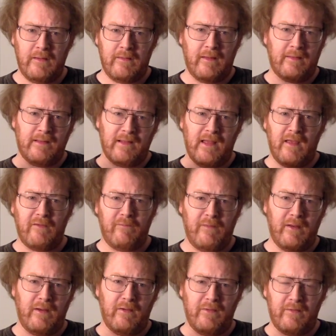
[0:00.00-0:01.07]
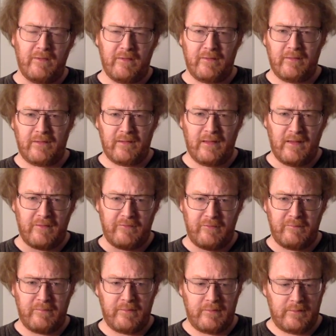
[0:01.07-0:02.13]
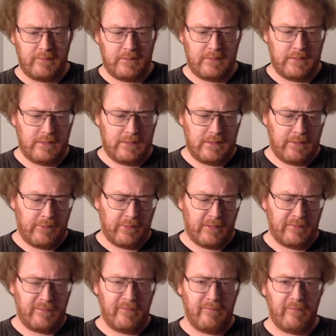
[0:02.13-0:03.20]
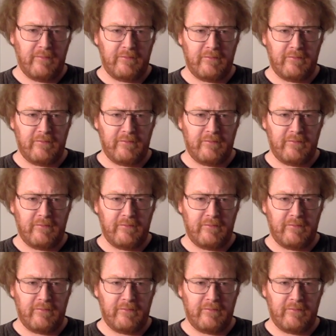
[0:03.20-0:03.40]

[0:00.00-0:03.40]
Not the last video of the co collection, but of criterion.